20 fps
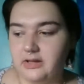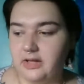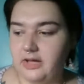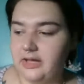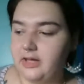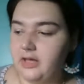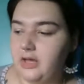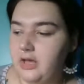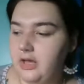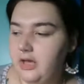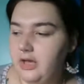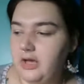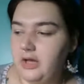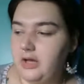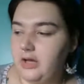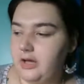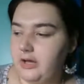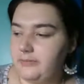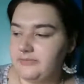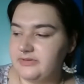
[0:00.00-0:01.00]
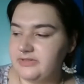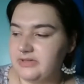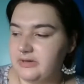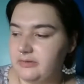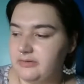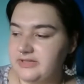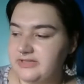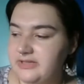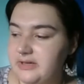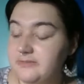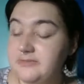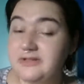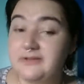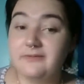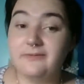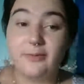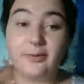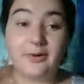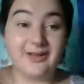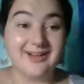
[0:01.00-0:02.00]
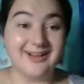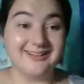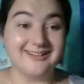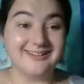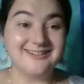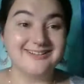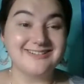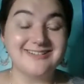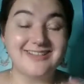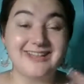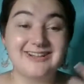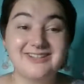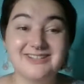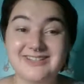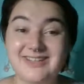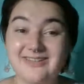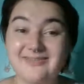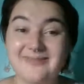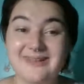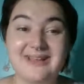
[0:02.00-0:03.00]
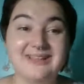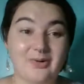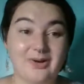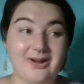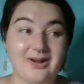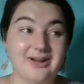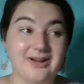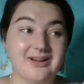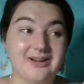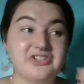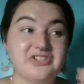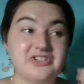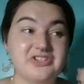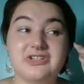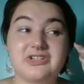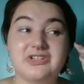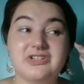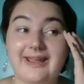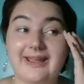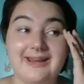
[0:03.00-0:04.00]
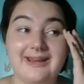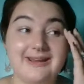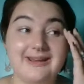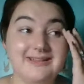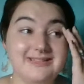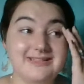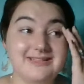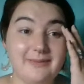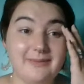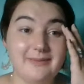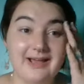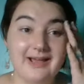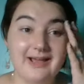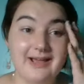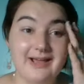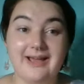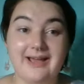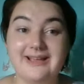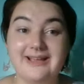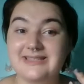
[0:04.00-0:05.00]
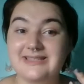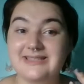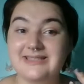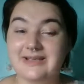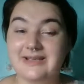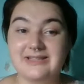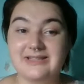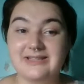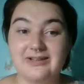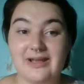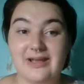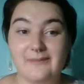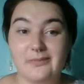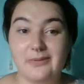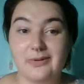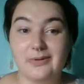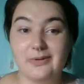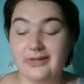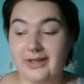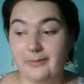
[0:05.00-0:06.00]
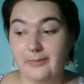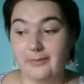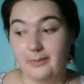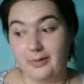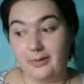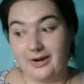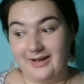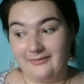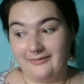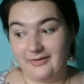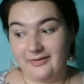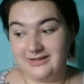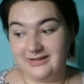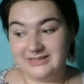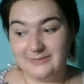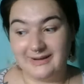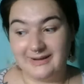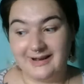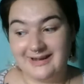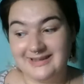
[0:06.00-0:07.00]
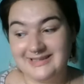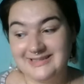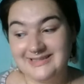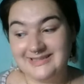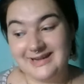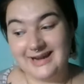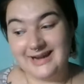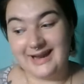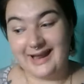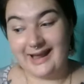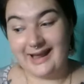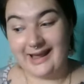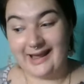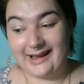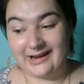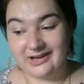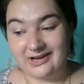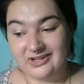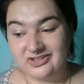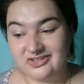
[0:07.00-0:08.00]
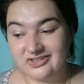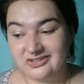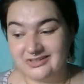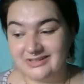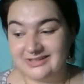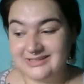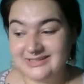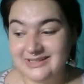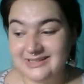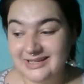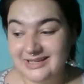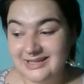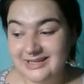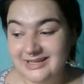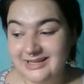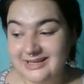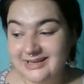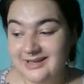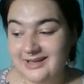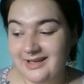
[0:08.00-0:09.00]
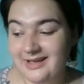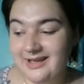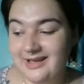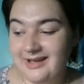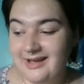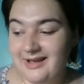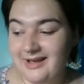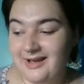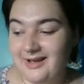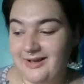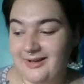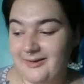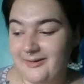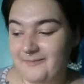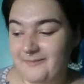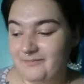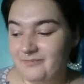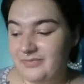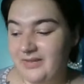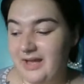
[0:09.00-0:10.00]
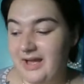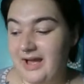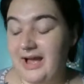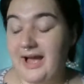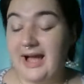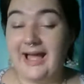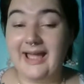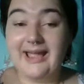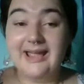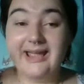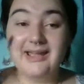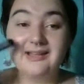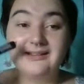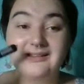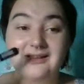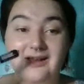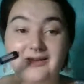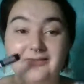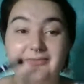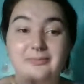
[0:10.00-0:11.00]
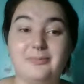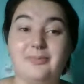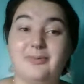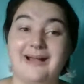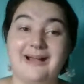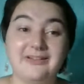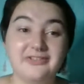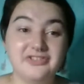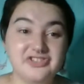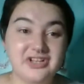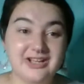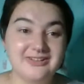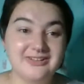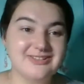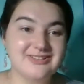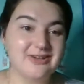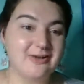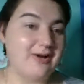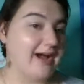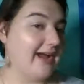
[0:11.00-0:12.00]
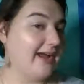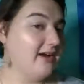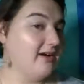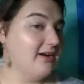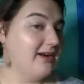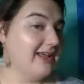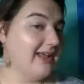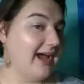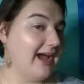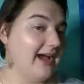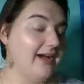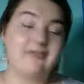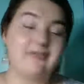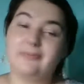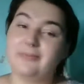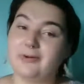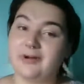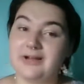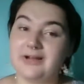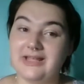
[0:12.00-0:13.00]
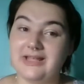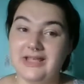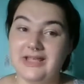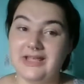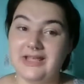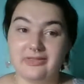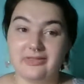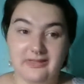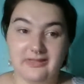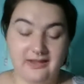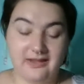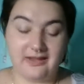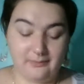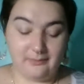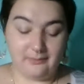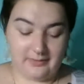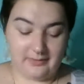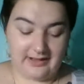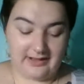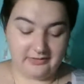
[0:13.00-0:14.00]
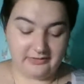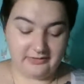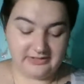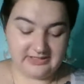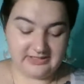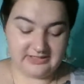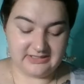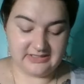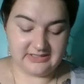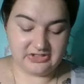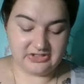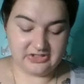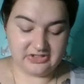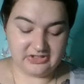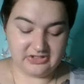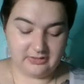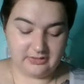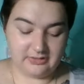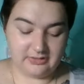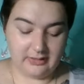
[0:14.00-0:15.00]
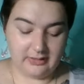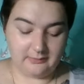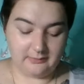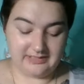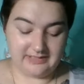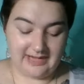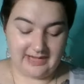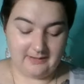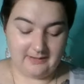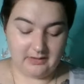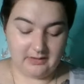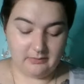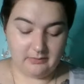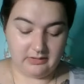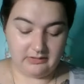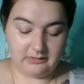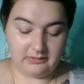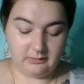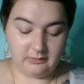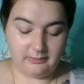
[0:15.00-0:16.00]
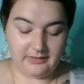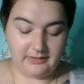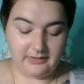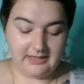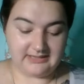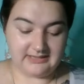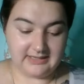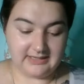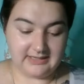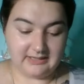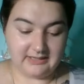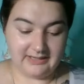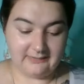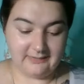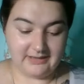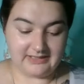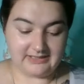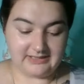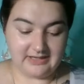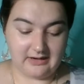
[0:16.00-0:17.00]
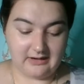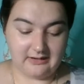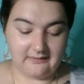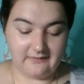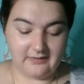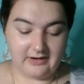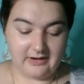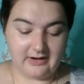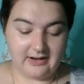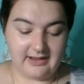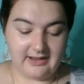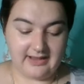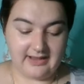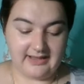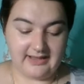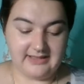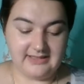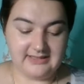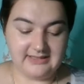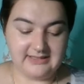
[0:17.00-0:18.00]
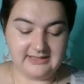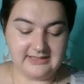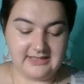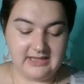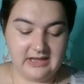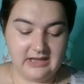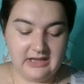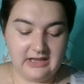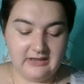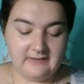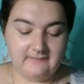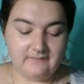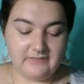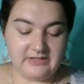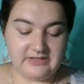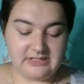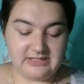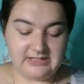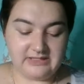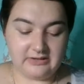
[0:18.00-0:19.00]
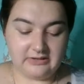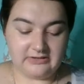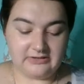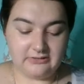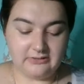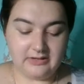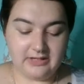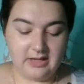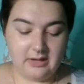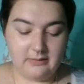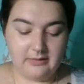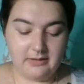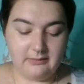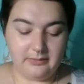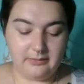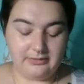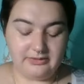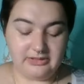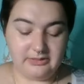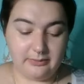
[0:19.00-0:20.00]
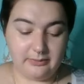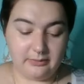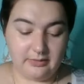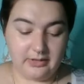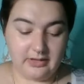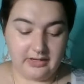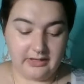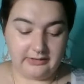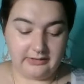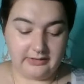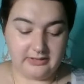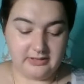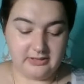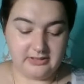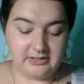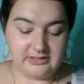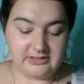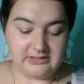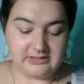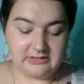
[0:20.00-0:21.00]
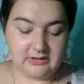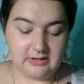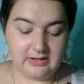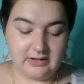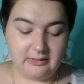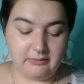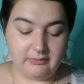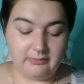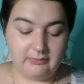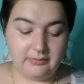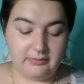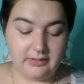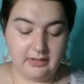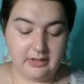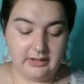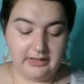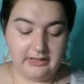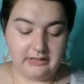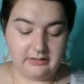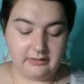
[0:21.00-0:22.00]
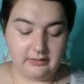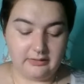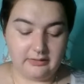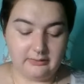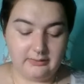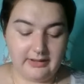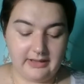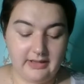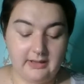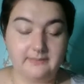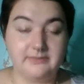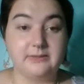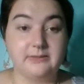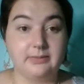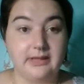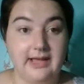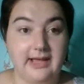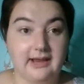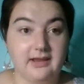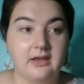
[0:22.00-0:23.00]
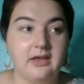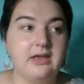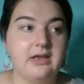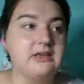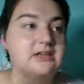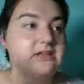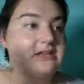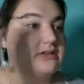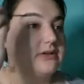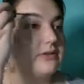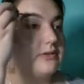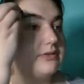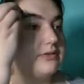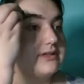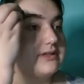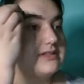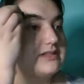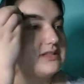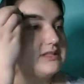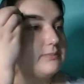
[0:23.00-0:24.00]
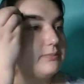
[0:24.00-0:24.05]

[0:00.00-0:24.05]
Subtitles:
So this comes in 4 colors. So that just gave me a little more shine to my eyes. It makes it look like I put more effort into my eyes than I actually did. I love brow gel. So I already have pretty thick brows. This is just going to help tame them a little bit. It's kind of like mascara for your eyes. This is also going to come in multiple colors, starting with blonde all the way up to black. So this is brunette.